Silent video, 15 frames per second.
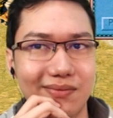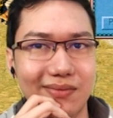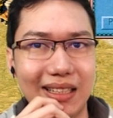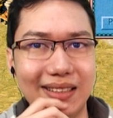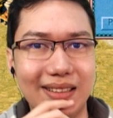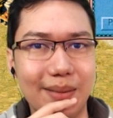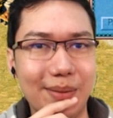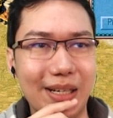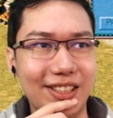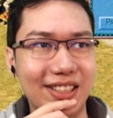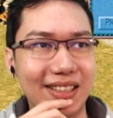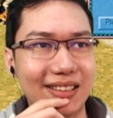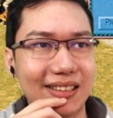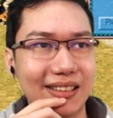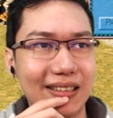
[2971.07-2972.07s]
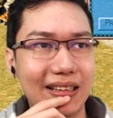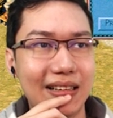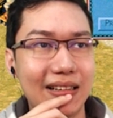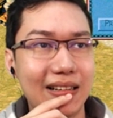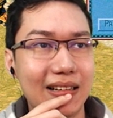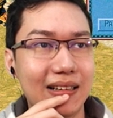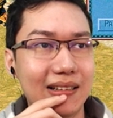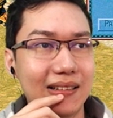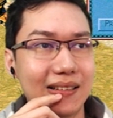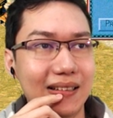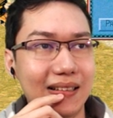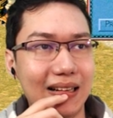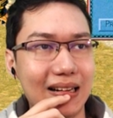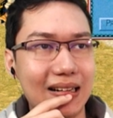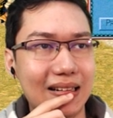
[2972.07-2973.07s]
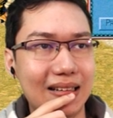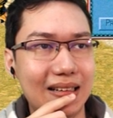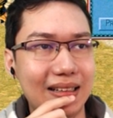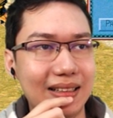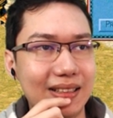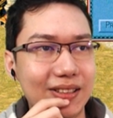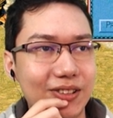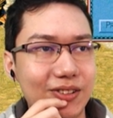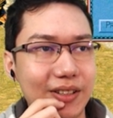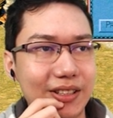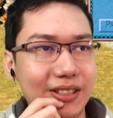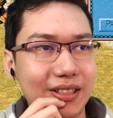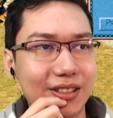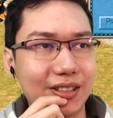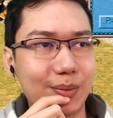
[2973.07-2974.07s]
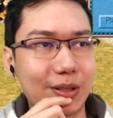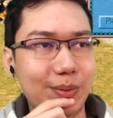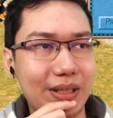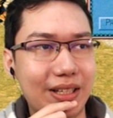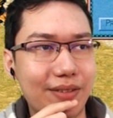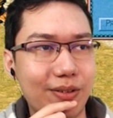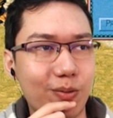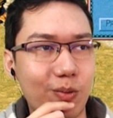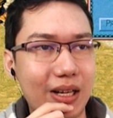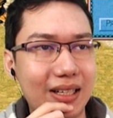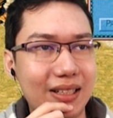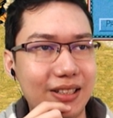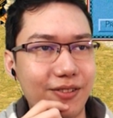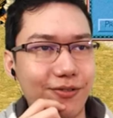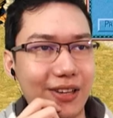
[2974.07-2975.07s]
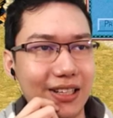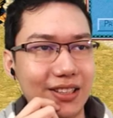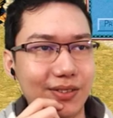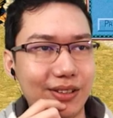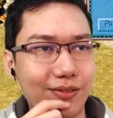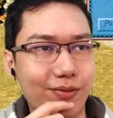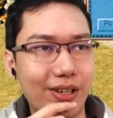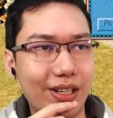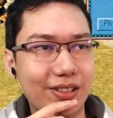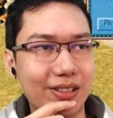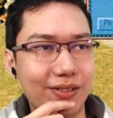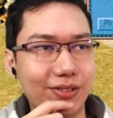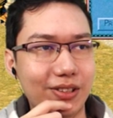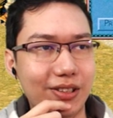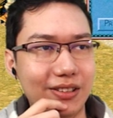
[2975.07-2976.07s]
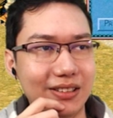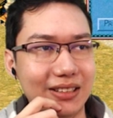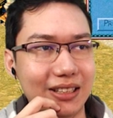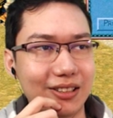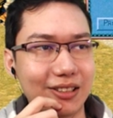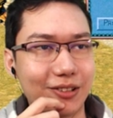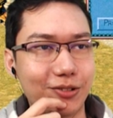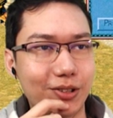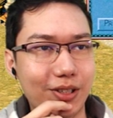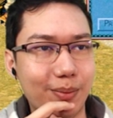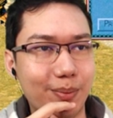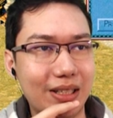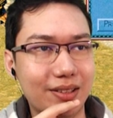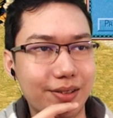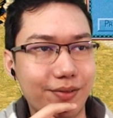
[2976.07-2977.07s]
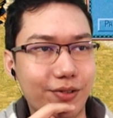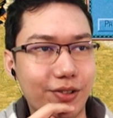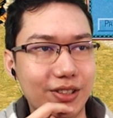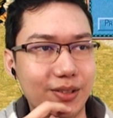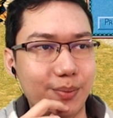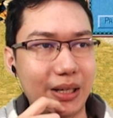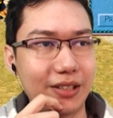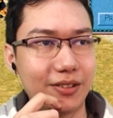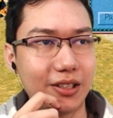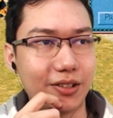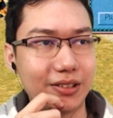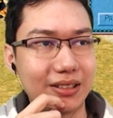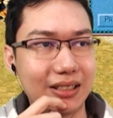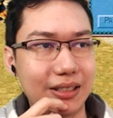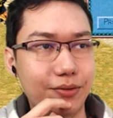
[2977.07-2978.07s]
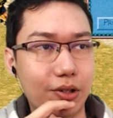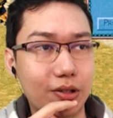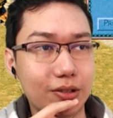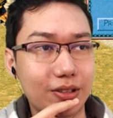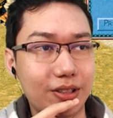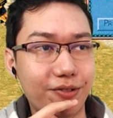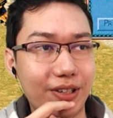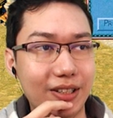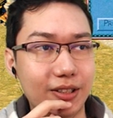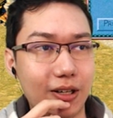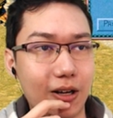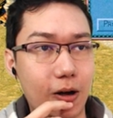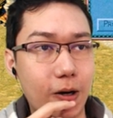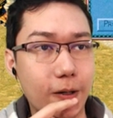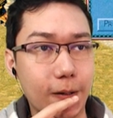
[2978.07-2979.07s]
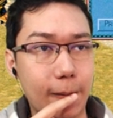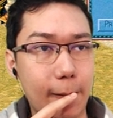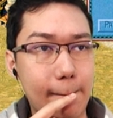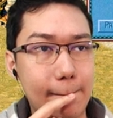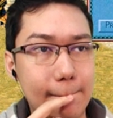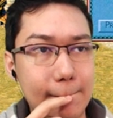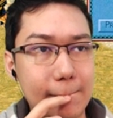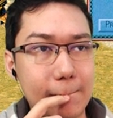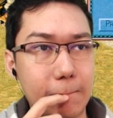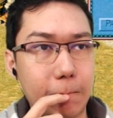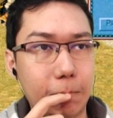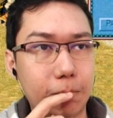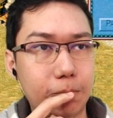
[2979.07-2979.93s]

There's the magic. Uh, the instructions must be given well in advance of invasion if you don't intend to control your military forces manually. Always leave auto-defend on. Hmm.